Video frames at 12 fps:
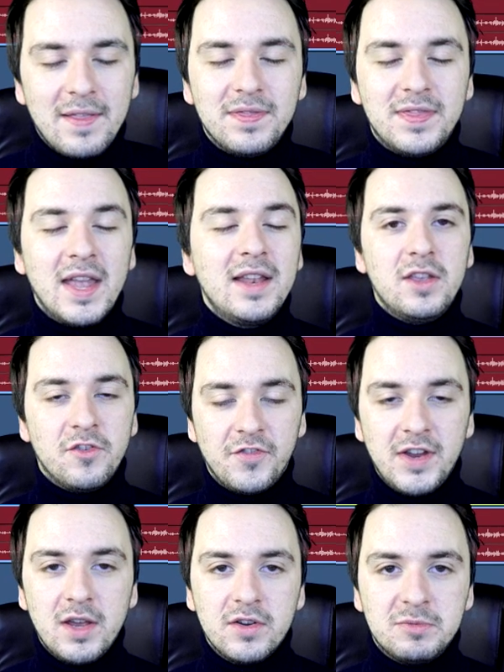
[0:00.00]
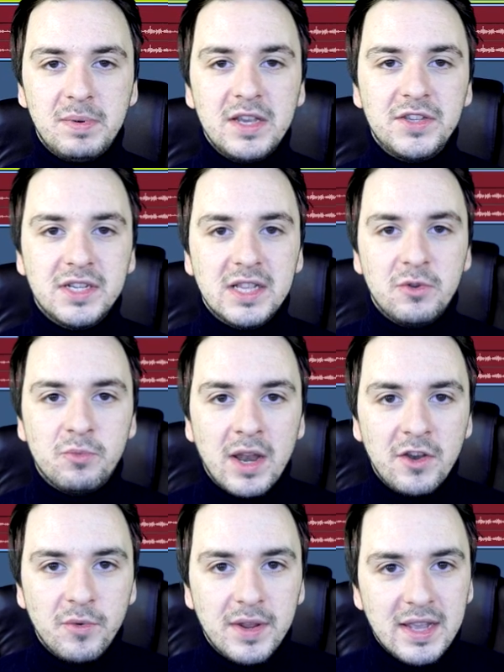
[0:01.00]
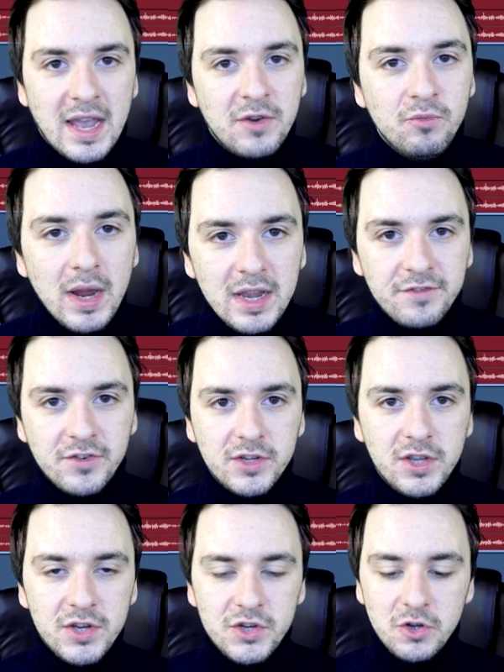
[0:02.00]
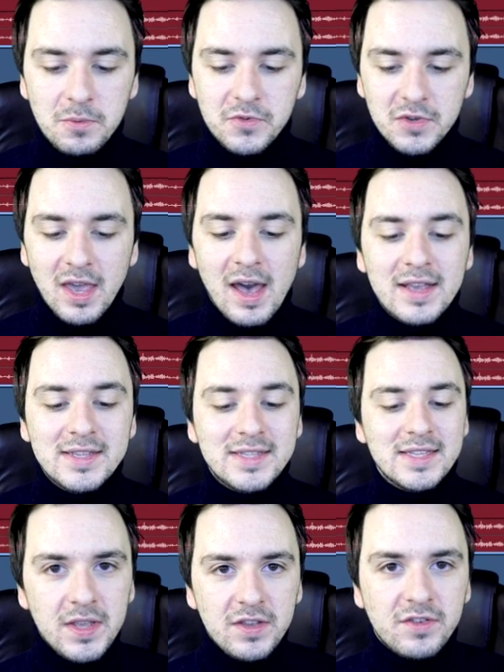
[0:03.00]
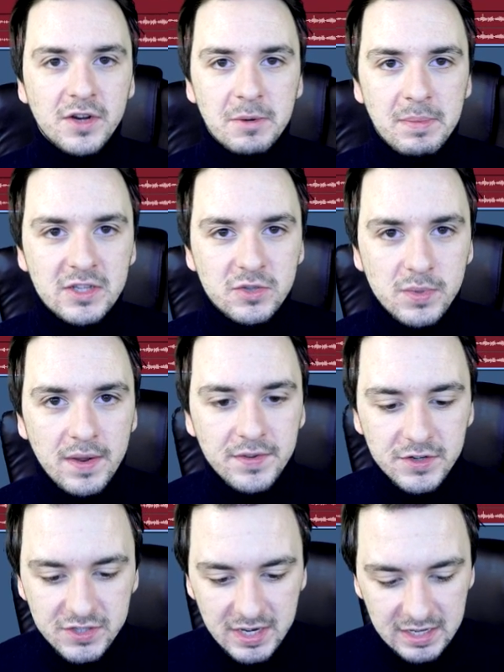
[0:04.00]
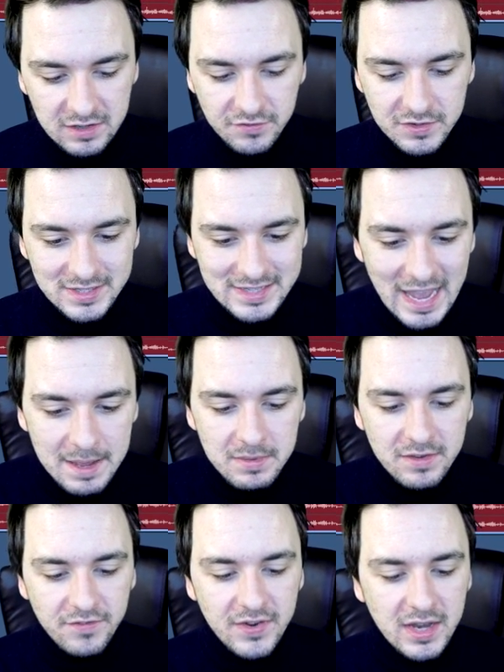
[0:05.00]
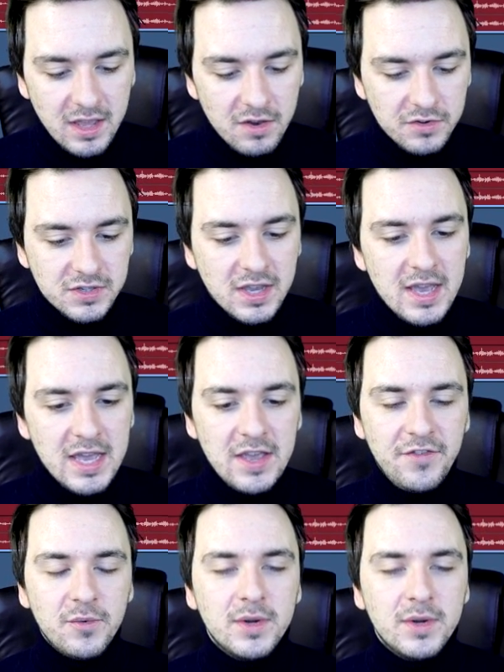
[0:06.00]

and then your video is basically rendering and ready for YouTube. So guys, these are the best render settings for gaming videos. If